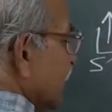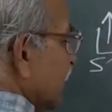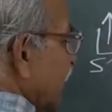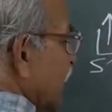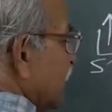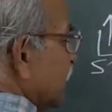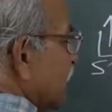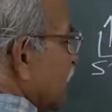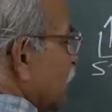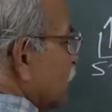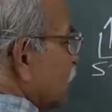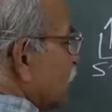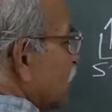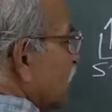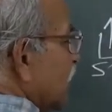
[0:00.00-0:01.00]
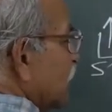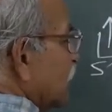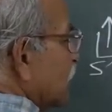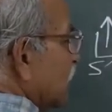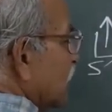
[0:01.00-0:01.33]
I am now drawing